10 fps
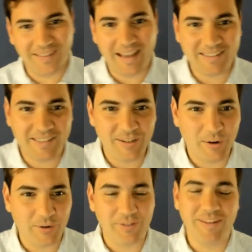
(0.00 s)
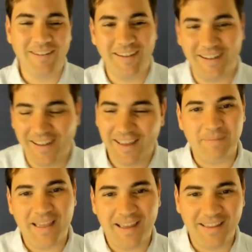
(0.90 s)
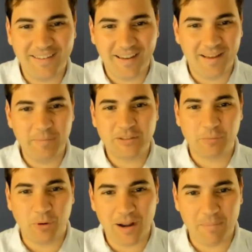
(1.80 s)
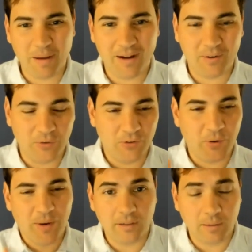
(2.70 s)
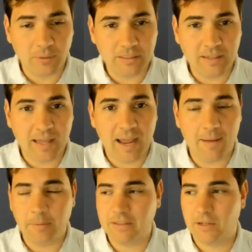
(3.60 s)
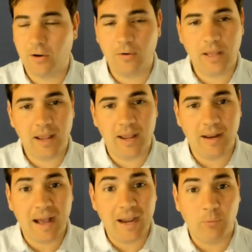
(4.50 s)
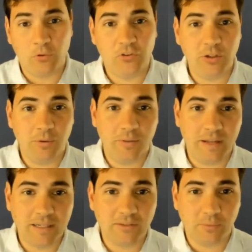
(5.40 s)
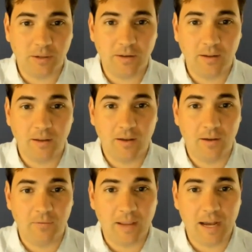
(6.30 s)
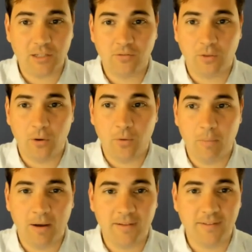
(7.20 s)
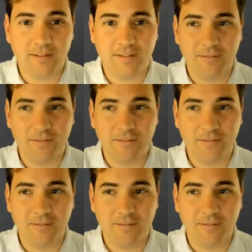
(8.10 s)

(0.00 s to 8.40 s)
STR lending, and Mr. Brian Bachhold. So come listen to that episode, and I will see you on the next one of Cash Flow Positive.